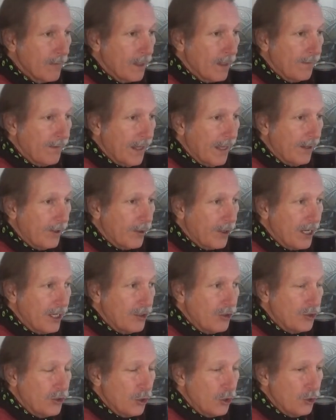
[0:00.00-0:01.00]
that are
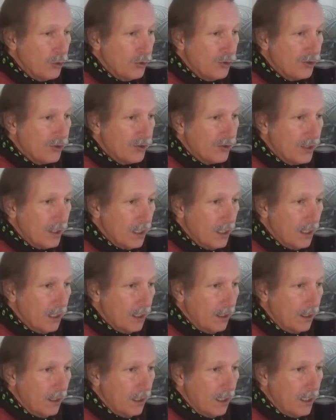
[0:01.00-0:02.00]
induced
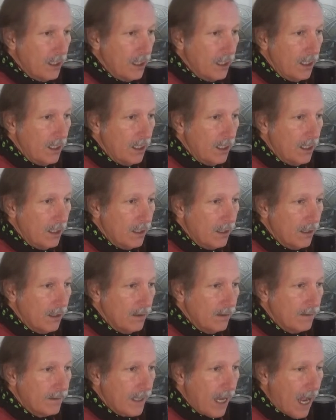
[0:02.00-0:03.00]
in the
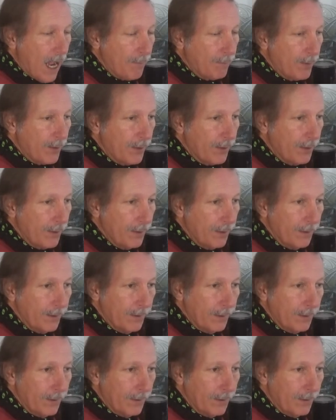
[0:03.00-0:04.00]
copper
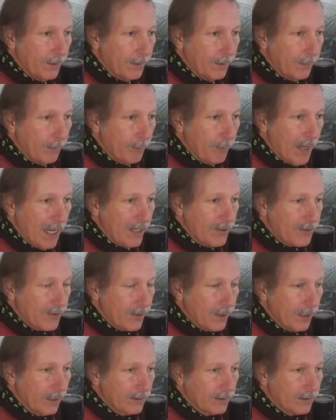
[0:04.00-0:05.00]

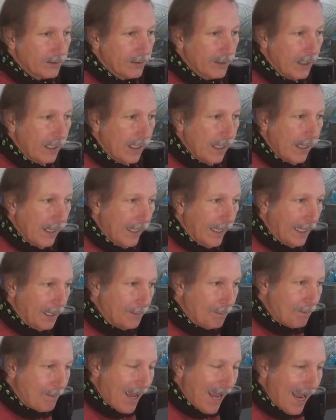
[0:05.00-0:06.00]
matrix
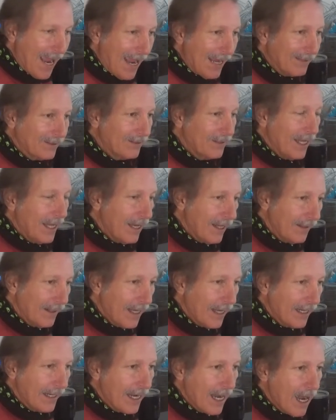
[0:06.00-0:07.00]
and pass down
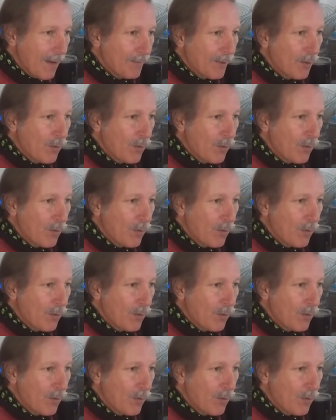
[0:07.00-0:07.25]
that copper